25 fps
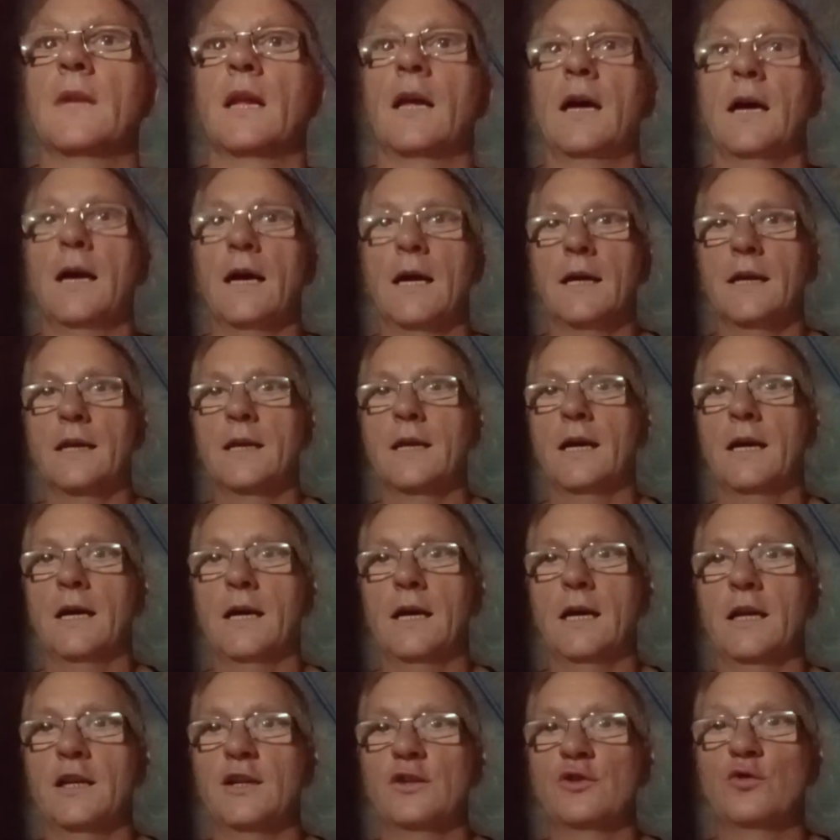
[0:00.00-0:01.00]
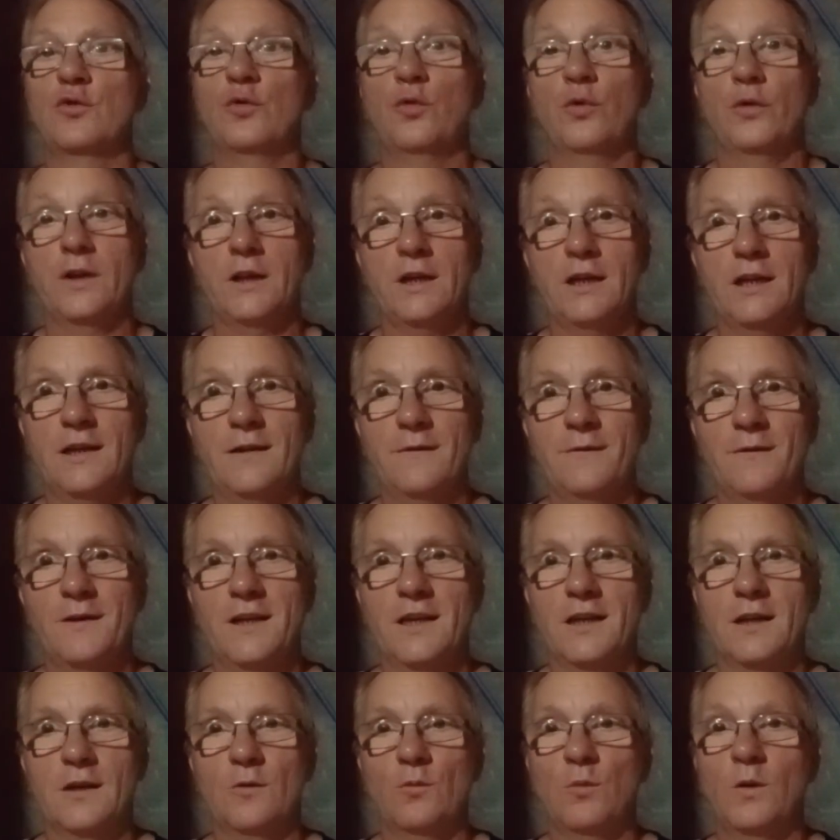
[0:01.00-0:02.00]
Hi guys, good
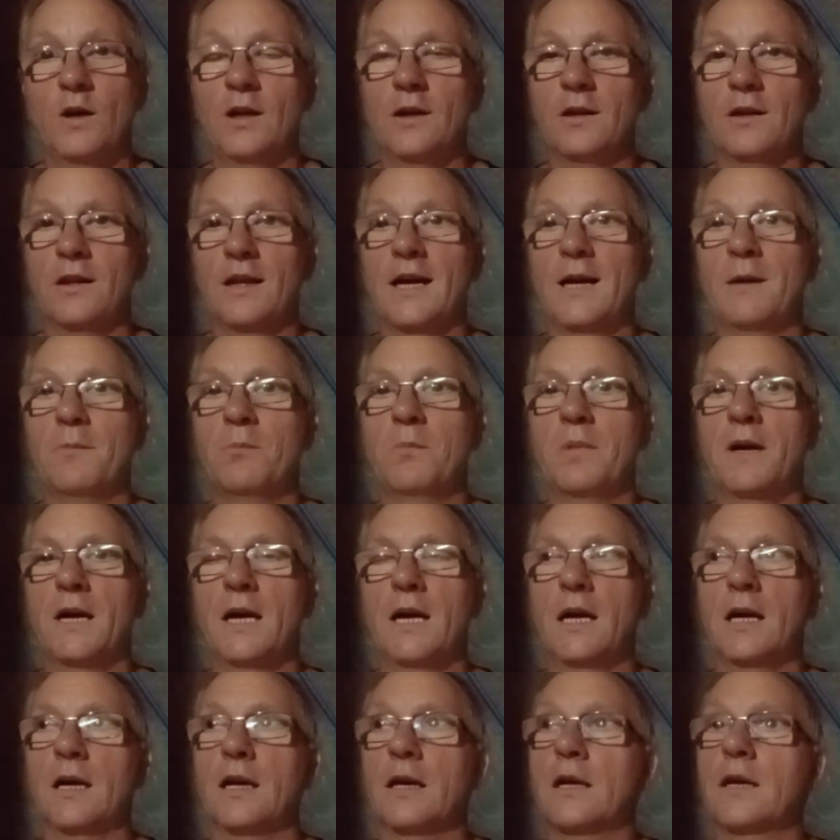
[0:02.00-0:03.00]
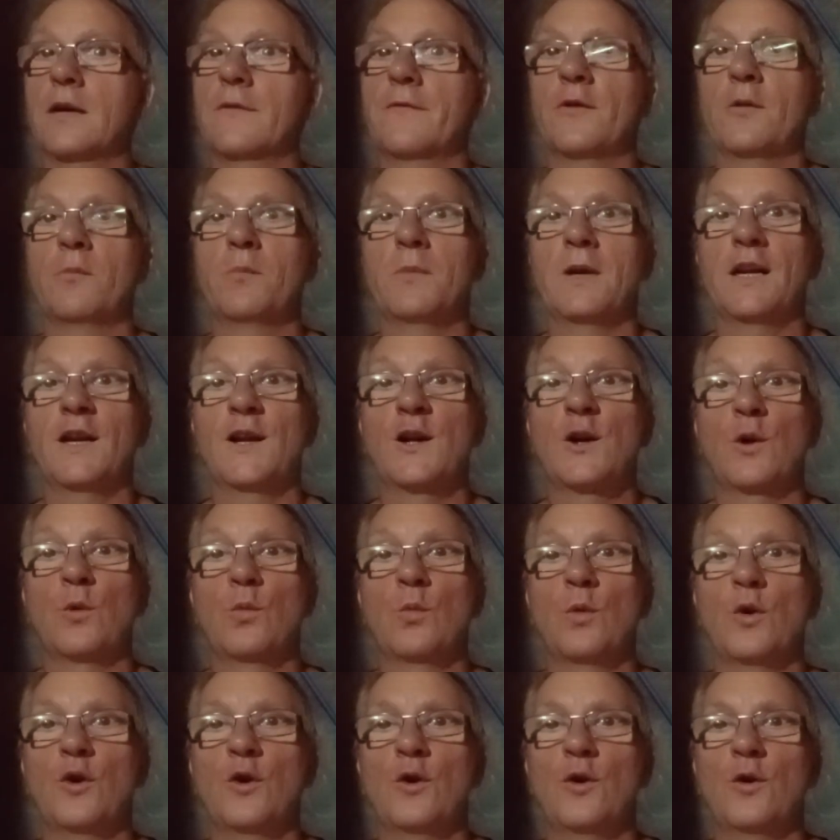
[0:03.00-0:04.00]
evening. Well, I'm back from my little
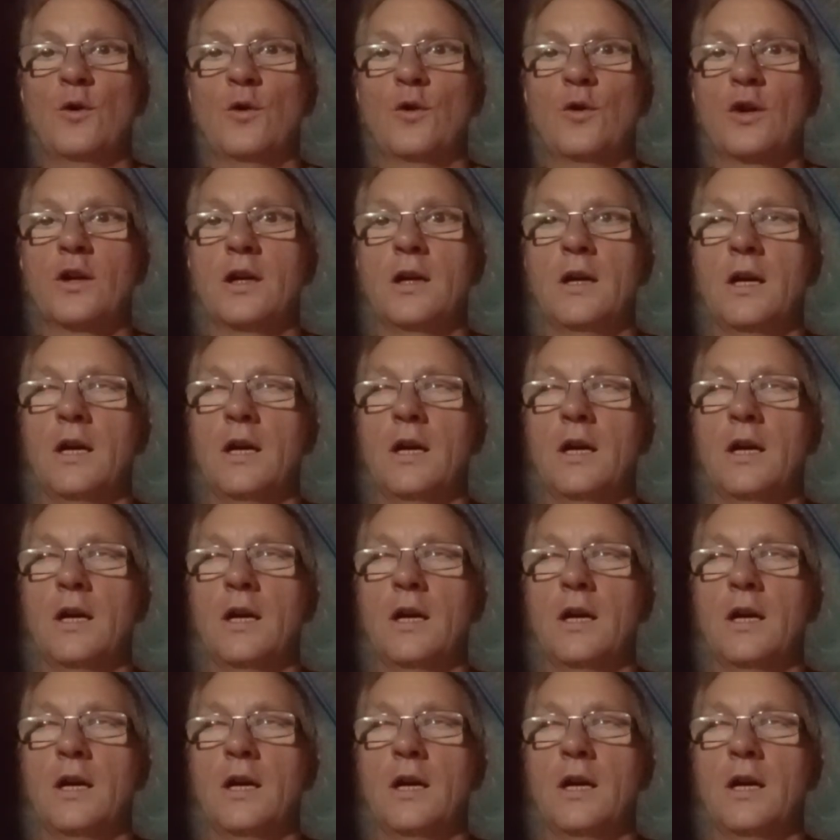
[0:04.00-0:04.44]
walk.